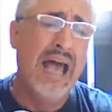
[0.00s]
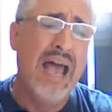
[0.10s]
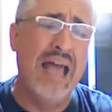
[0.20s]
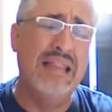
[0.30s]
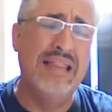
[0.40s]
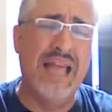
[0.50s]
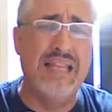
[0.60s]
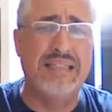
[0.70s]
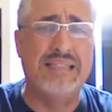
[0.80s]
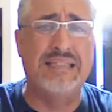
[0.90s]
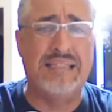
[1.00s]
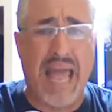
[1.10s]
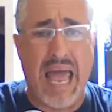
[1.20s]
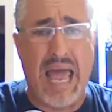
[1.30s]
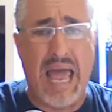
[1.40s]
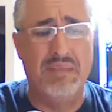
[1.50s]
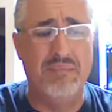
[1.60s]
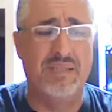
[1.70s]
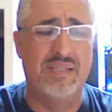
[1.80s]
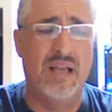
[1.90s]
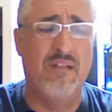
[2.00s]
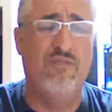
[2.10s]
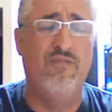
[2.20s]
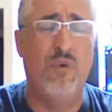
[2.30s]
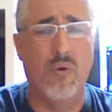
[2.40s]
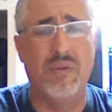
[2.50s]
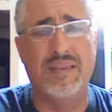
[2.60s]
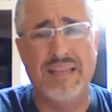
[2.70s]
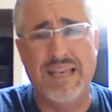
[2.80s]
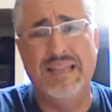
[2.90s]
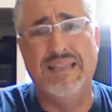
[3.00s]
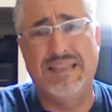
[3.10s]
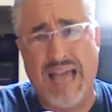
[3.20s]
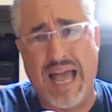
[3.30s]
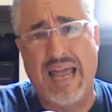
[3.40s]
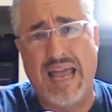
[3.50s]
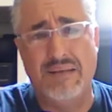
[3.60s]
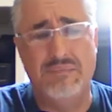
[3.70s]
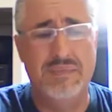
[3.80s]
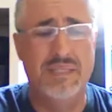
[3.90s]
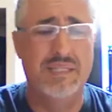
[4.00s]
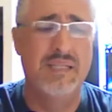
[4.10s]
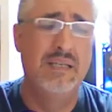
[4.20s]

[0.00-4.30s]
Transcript: And then he stabbed himself 14 times.